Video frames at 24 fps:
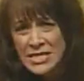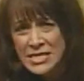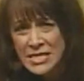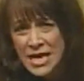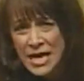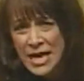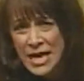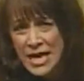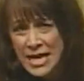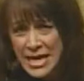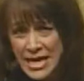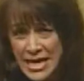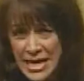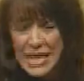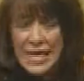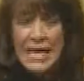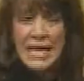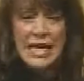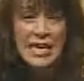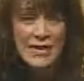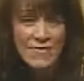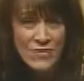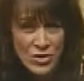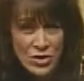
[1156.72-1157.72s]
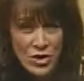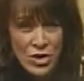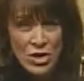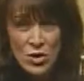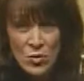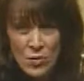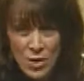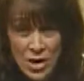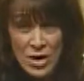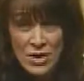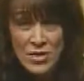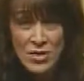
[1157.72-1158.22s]
a day, if you're going
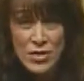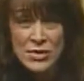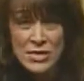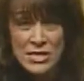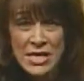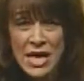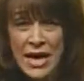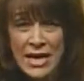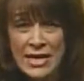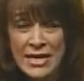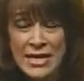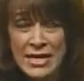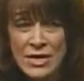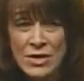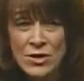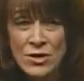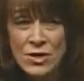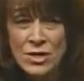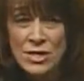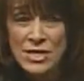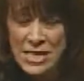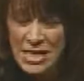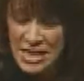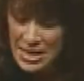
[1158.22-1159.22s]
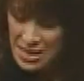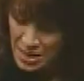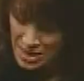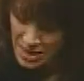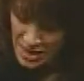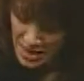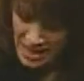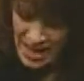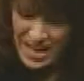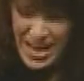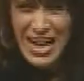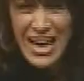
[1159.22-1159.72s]
to wear those high heels,
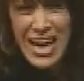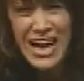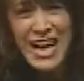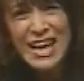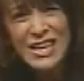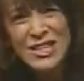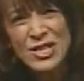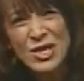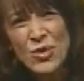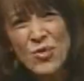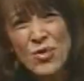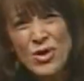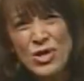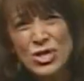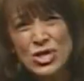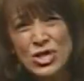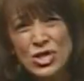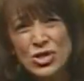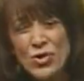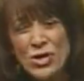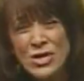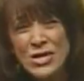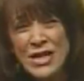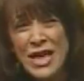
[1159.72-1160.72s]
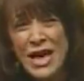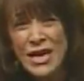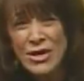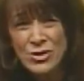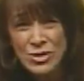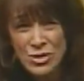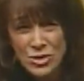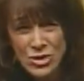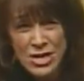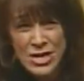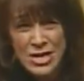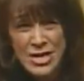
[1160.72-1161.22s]
ah, you don't want to shorten that
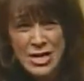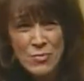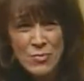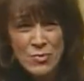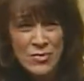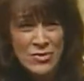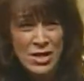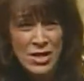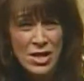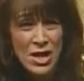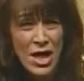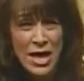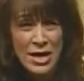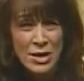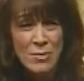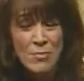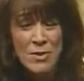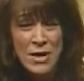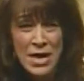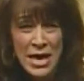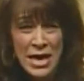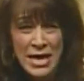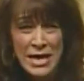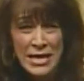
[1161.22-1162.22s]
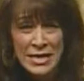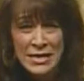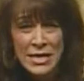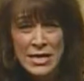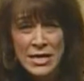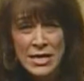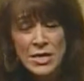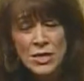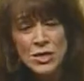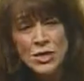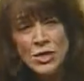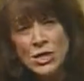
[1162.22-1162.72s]
or you're going to end up with a lot of pain.
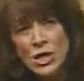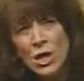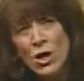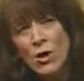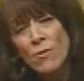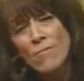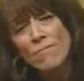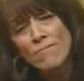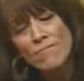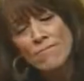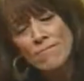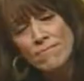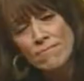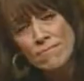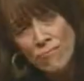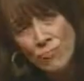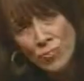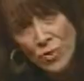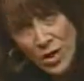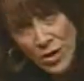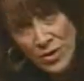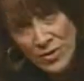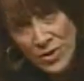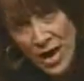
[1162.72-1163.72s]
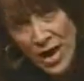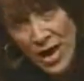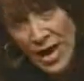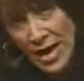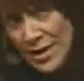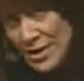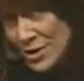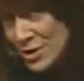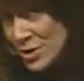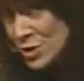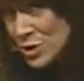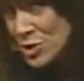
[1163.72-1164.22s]
So wearing the
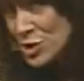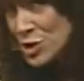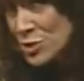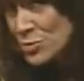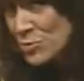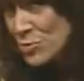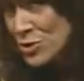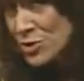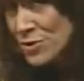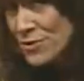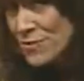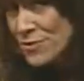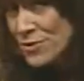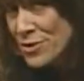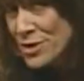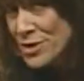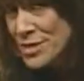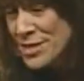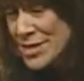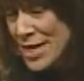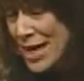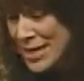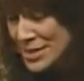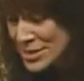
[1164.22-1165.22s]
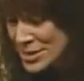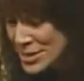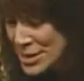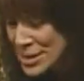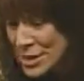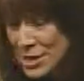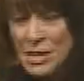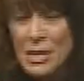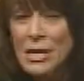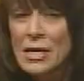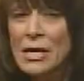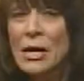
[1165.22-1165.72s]
high heels is beautiful and
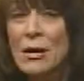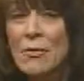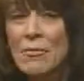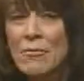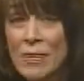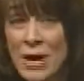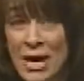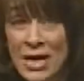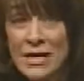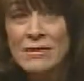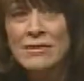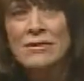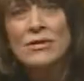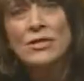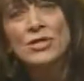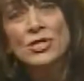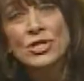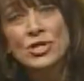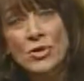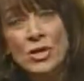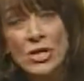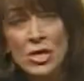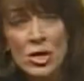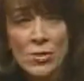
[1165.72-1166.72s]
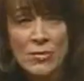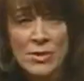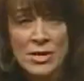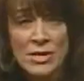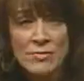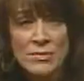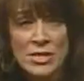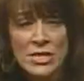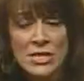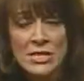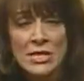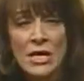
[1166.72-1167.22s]
sexy, but do a little bit
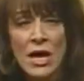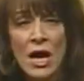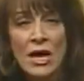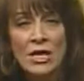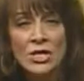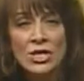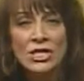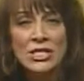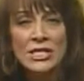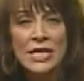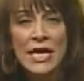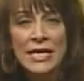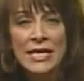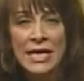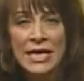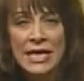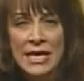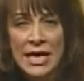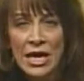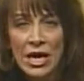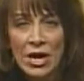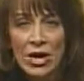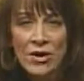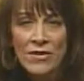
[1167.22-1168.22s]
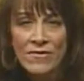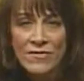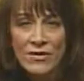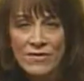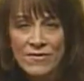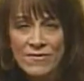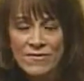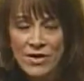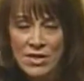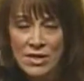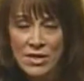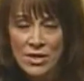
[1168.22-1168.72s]
of massage and taking care of
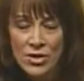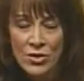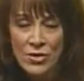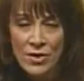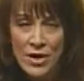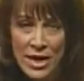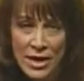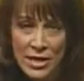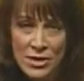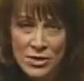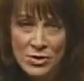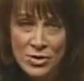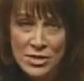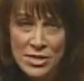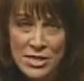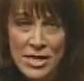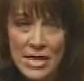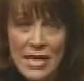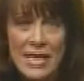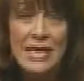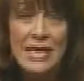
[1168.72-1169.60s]
your feet and your ankles.